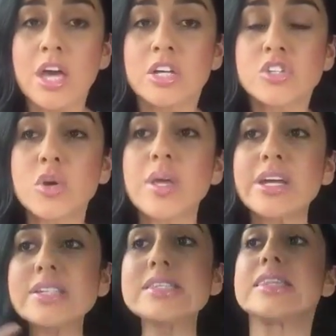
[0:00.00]
So
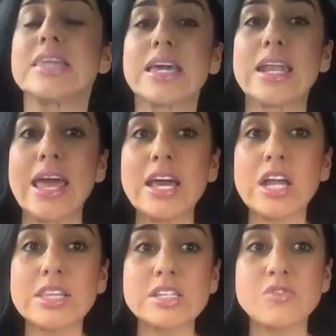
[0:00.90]
here's the thing, and I
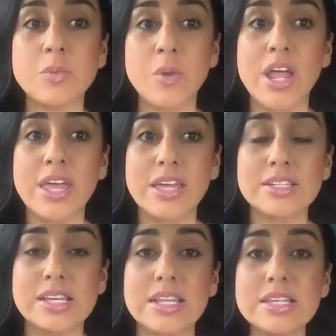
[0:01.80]
got this from Ray
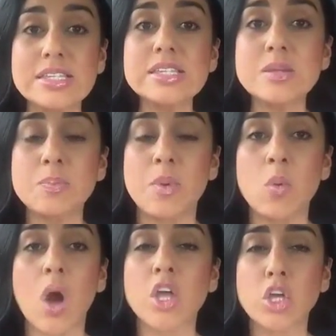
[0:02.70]
Higdon. This is
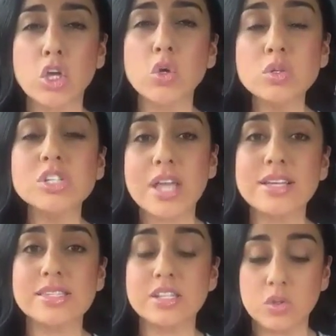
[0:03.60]
a huge
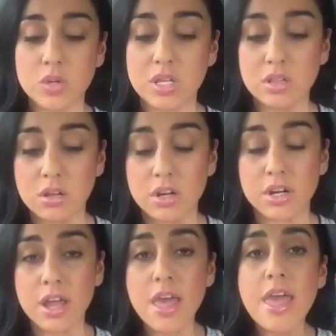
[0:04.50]
lesson you can
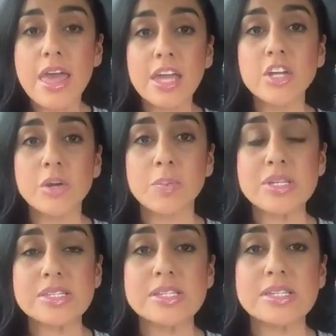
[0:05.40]
learn in your
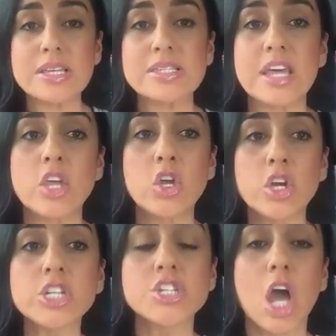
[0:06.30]
business, is that
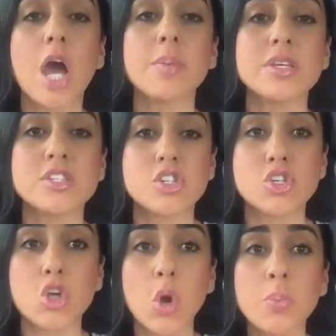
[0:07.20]
your job is to
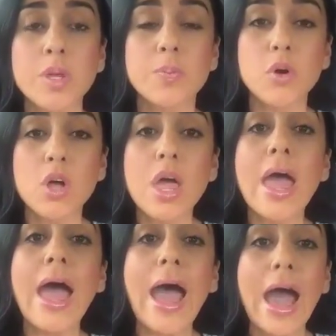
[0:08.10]
show people
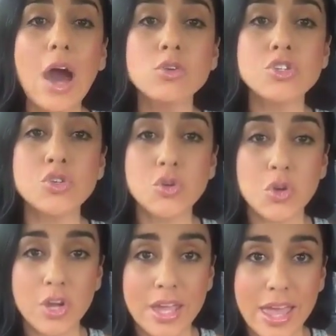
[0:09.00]
how to
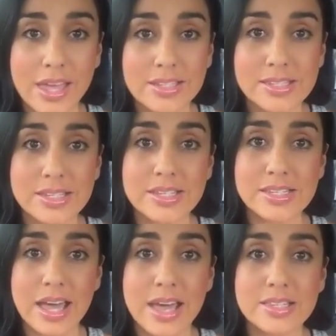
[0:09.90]
create
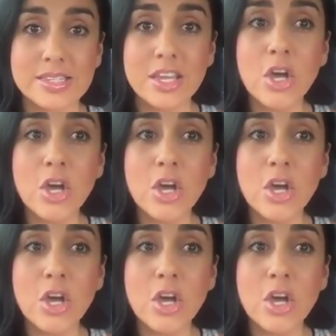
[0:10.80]
success.